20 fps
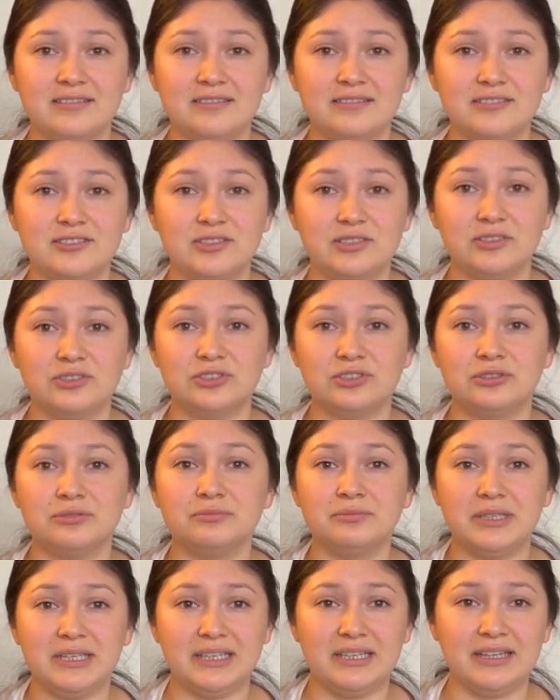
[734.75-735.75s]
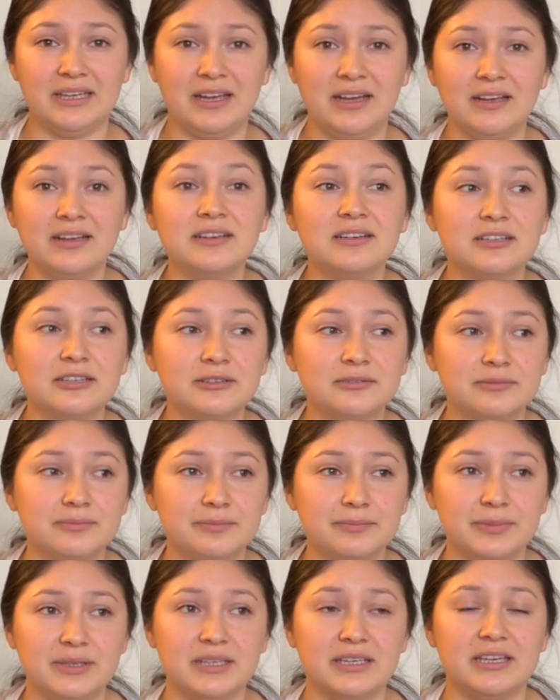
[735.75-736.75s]
social media could
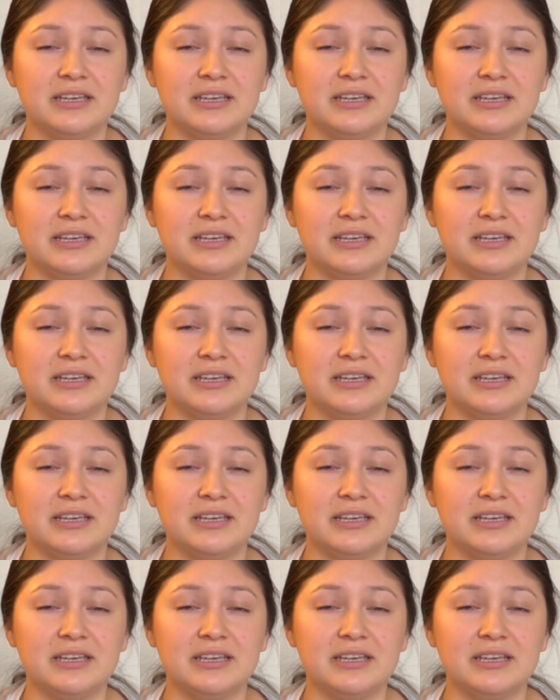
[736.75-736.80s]
be